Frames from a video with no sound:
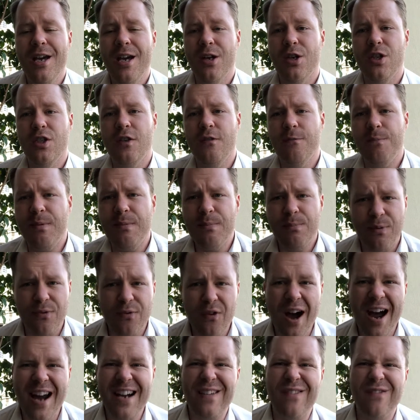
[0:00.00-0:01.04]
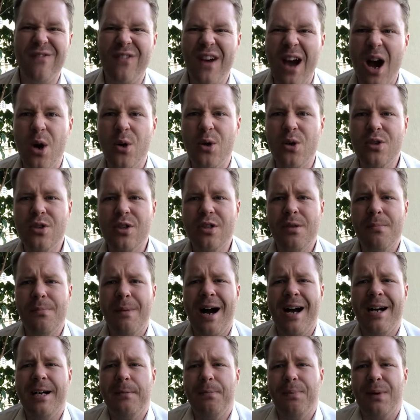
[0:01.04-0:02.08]
because you've been providing value to the
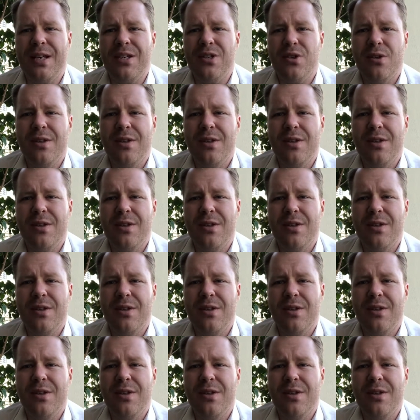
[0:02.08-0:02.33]
marketplace.